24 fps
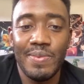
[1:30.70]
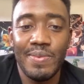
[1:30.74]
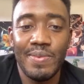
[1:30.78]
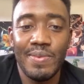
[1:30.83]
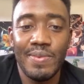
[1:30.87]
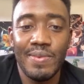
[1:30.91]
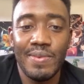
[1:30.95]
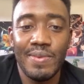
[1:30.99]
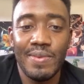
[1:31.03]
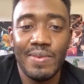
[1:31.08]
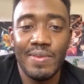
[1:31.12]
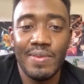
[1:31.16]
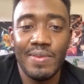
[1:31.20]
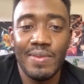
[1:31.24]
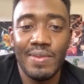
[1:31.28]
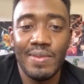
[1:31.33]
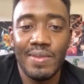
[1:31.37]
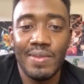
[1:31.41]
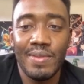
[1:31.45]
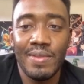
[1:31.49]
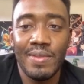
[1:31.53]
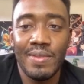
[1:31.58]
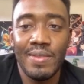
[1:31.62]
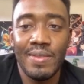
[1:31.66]

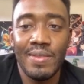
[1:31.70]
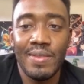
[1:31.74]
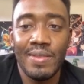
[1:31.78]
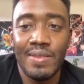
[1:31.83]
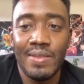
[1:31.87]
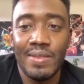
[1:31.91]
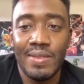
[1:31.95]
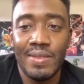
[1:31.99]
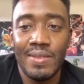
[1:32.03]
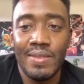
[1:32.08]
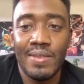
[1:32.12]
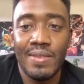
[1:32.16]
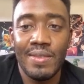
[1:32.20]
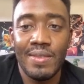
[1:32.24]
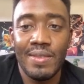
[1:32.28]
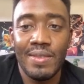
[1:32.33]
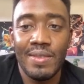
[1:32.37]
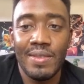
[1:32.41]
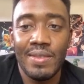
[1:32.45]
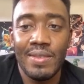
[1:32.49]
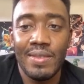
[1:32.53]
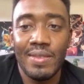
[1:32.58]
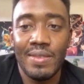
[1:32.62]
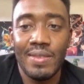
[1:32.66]

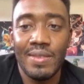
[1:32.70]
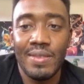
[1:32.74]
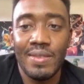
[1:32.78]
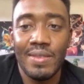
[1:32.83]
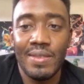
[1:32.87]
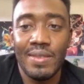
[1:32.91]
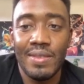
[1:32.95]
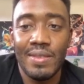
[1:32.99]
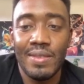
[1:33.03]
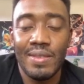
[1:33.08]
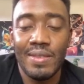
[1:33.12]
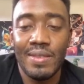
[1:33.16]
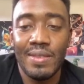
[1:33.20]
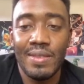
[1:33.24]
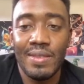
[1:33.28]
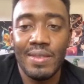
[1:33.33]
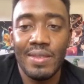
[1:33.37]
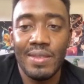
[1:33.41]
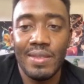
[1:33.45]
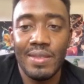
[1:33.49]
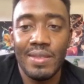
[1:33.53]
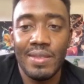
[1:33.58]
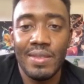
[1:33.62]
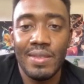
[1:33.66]

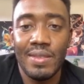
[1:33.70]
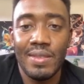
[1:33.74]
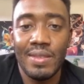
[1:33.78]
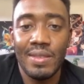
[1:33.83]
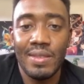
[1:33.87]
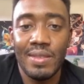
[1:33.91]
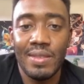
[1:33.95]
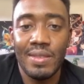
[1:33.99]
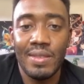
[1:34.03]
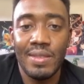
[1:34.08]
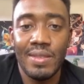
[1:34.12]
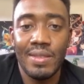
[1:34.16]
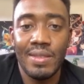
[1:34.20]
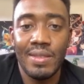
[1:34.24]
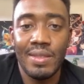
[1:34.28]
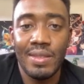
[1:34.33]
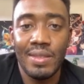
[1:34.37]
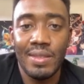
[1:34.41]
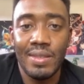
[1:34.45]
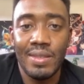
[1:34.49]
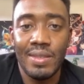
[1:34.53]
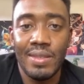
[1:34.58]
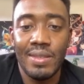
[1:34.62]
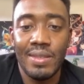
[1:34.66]

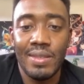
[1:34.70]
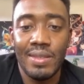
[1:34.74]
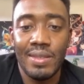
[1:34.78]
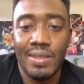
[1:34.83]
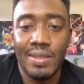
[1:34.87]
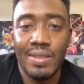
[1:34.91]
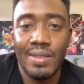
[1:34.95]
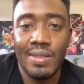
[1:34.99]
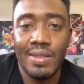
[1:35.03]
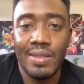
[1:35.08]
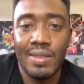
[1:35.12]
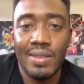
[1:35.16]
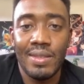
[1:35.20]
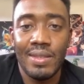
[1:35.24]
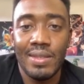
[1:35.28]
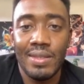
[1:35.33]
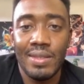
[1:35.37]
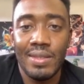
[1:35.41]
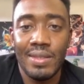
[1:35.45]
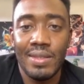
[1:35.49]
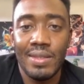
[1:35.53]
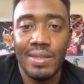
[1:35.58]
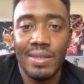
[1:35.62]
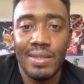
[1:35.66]

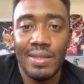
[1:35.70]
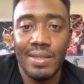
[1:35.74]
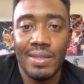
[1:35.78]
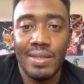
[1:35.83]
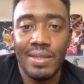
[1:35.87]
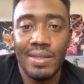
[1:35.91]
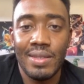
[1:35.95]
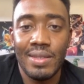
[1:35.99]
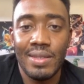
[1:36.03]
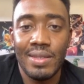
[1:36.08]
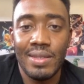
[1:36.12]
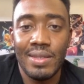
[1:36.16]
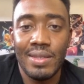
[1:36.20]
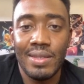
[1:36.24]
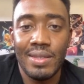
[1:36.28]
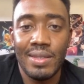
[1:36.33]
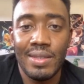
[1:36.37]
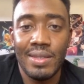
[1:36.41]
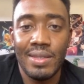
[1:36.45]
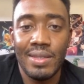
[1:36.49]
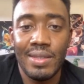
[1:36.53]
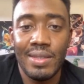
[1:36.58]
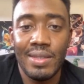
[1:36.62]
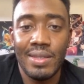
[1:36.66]

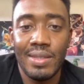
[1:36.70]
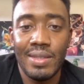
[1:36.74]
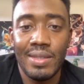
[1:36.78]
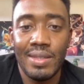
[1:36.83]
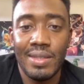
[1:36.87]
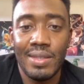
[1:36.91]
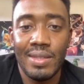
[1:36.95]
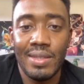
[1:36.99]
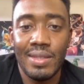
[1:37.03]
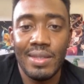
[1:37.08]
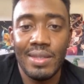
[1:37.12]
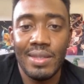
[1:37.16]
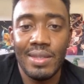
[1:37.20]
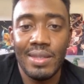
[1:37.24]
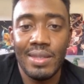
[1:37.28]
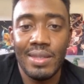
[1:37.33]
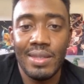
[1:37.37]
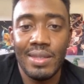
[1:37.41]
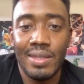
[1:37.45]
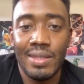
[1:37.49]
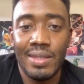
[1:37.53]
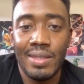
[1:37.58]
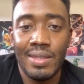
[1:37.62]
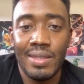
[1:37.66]

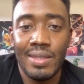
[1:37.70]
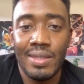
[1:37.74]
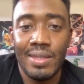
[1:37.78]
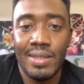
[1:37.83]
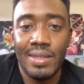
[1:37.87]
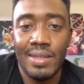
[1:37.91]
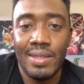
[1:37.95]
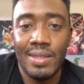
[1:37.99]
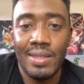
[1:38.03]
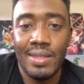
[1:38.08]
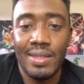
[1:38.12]
This person isn't speaking.